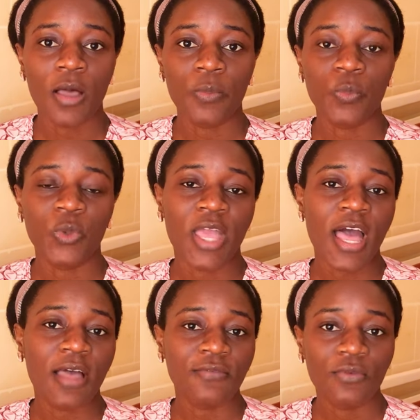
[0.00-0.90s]
We
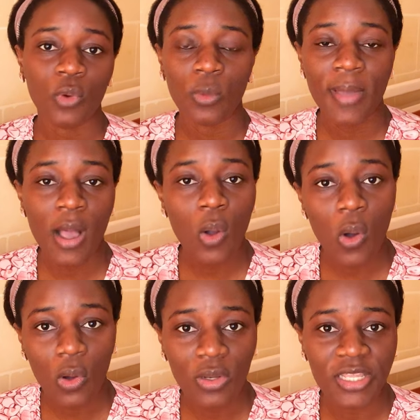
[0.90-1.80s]
have Global
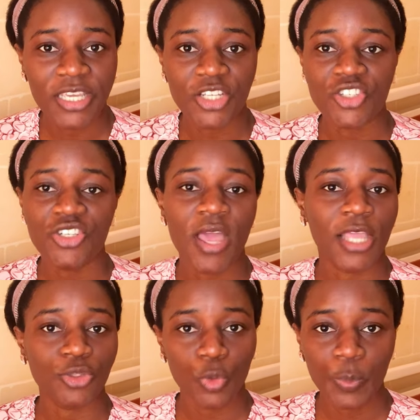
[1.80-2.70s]
College.
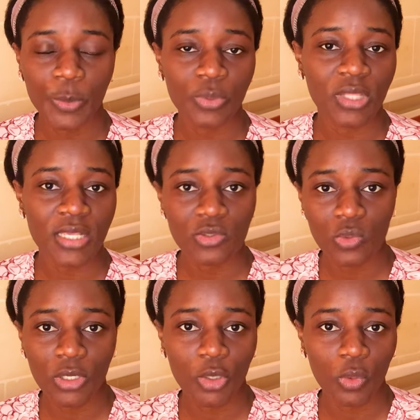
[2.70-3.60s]
I know people that
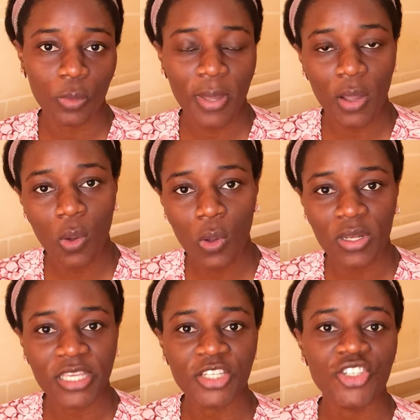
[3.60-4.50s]
school in Global
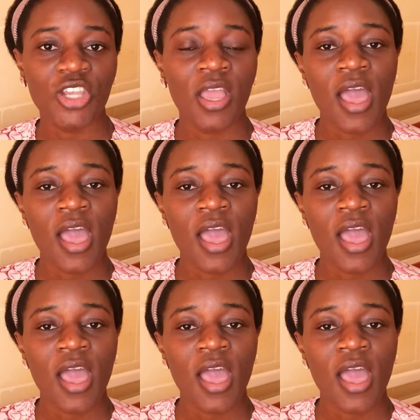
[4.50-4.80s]
College.